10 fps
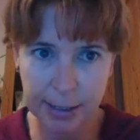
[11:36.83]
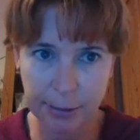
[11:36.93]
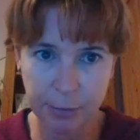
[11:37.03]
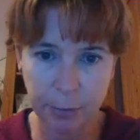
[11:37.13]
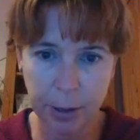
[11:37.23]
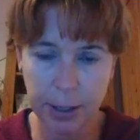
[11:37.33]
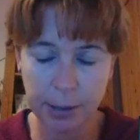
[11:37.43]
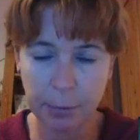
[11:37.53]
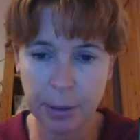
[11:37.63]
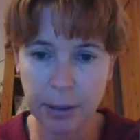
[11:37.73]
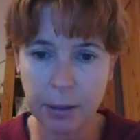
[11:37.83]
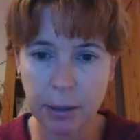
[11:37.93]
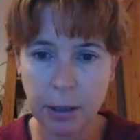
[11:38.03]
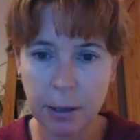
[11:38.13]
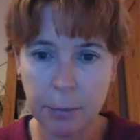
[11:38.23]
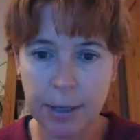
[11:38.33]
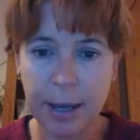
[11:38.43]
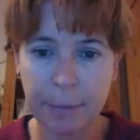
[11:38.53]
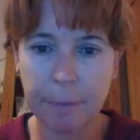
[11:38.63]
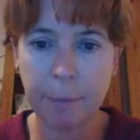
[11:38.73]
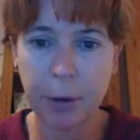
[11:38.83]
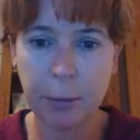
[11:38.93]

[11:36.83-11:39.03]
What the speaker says: slightly different wording, but yeah,